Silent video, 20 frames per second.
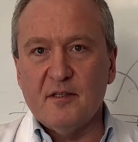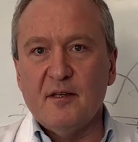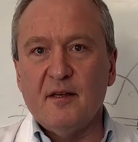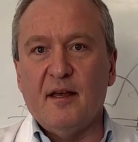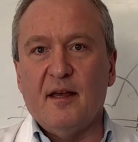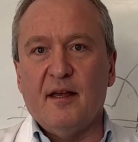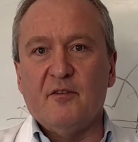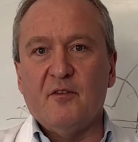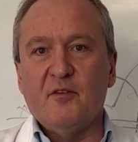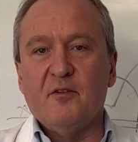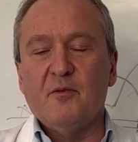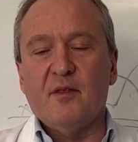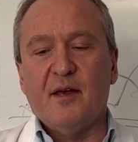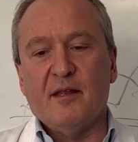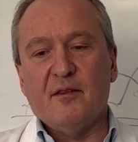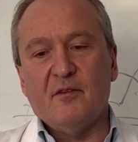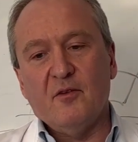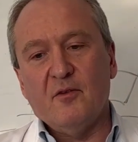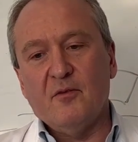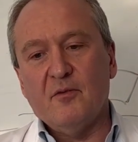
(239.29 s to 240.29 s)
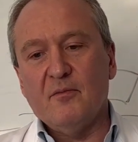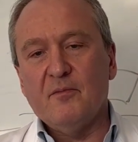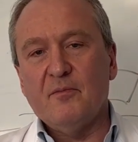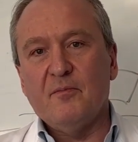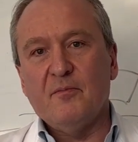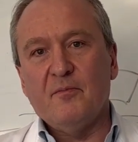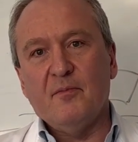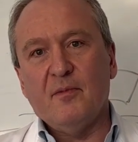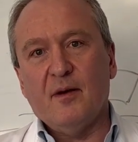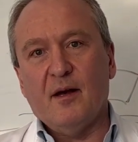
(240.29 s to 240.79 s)
And to do that,
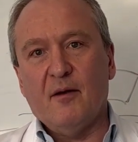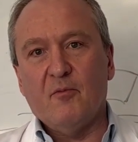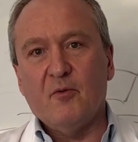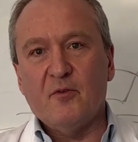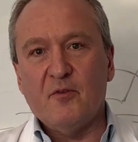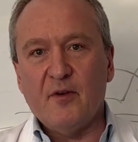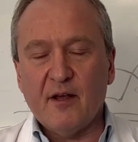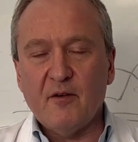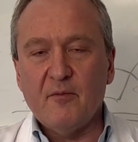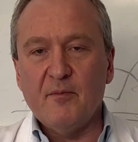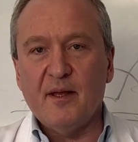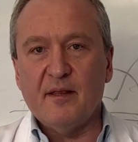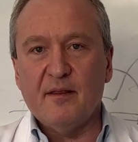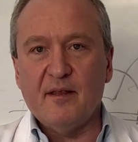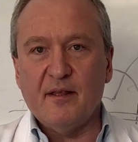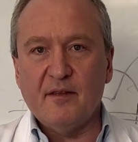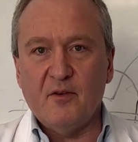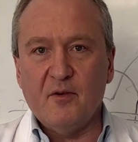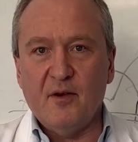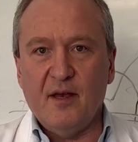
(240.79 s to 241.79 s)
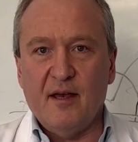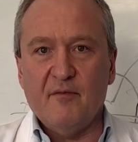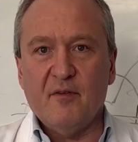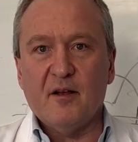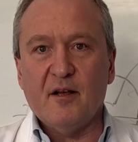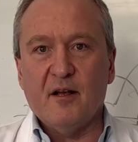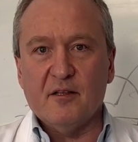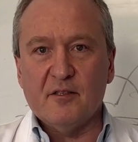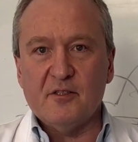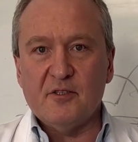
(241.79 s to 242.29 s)
I would recommend that you have a
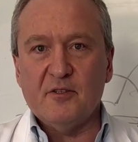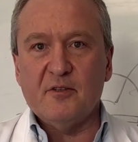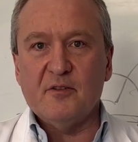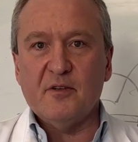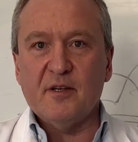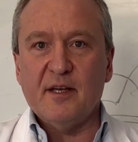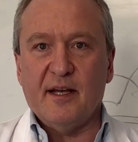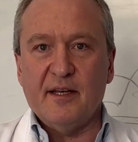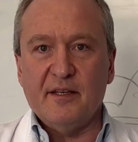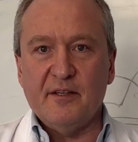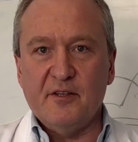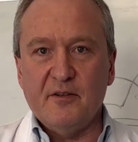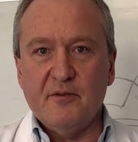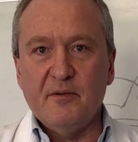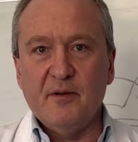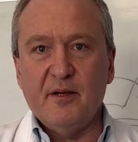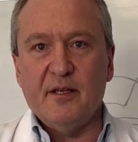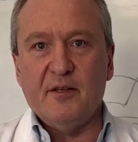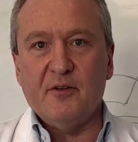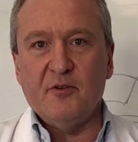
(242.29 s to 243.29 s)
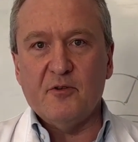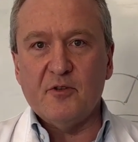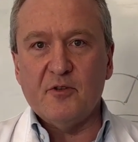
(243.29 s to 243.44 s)
culture to guide you in your